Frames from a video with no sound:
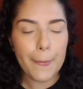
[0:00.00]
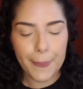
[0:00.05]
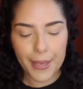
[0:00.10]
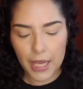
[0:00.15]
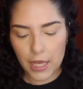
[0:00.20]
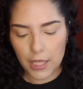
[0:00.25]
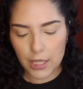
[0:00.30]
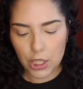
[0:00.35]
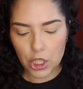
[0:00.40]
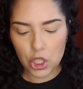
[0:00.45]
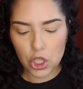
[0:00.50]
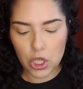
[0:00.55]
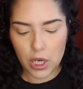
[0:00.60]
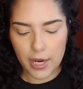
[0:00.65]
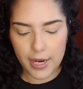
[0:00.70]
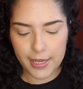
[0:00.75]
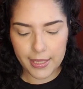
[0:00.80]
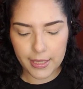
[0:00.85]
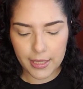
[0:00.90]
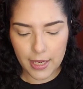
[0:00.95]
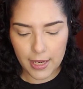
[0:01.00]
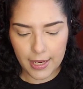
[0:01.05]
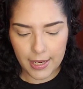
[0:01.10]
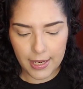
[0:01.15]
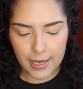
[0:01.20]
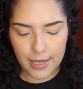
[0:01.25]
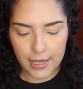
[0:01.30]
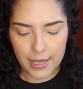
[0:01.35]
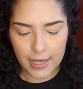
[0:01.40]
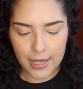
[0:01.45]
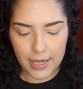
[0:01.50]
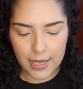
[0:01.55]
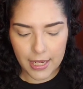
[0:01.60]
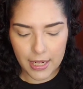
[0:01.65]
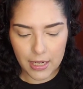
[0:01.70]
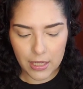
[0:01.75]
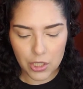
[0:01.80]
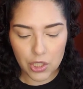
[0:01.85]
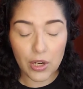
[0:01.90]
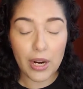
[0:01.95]
bit on the
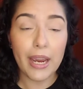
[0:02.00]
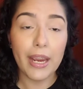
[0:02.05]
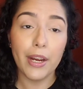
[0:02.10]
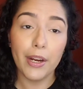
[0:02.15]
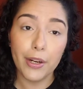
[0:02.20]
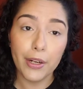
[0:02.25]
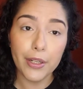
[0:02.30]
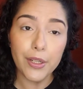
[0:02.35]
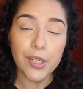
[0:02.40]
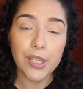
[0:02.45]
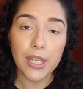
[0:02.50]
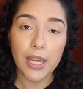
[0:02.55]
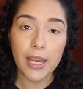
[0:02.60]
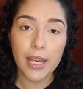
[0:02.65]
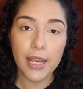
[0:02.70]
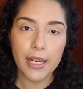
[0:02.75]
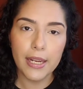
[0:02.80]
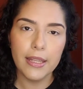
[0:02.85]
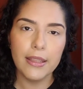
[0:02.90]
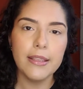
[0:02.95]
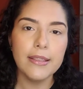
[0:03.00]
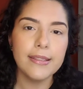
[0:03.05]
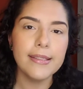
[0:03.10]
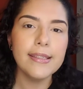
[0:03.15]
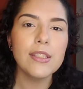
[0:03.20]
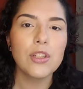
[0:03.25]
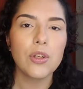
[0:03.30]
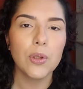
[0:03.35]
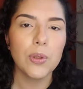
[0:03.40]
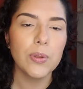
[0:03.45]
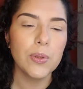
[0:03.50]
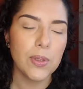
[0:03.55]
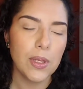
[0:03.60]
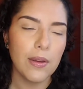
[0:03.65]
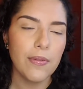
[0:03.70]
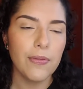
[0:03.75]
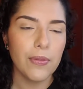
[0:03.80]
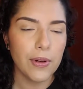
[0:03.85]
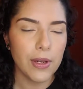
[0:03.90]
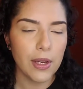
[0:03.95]
drier side. This is
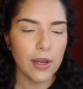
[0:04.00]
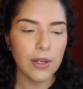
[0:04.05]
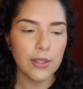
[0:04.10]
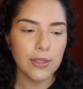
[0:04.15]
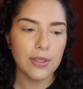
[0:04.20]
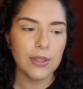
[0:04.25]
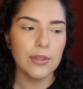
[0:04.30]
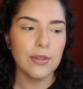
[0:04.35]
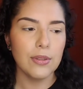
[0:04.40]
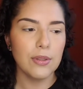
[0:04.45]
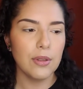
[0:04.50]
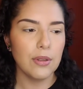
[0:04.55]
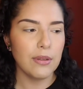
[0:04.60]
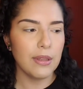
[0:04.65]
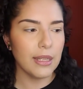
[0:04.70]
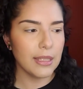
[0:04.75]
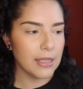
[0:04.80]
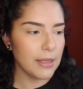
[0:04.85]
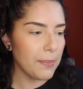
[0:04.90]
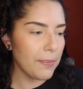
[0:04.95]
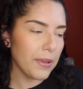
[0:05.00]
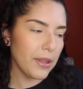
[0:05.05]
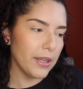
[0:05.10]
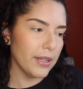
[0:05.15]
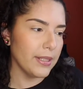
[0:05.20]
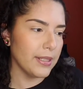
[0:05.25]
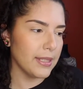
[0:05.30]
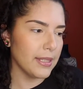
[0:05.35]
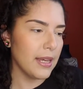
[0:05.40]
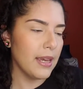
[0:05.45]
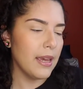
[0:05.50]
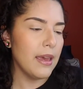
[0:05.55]
cruelty-free also, so that's a plus.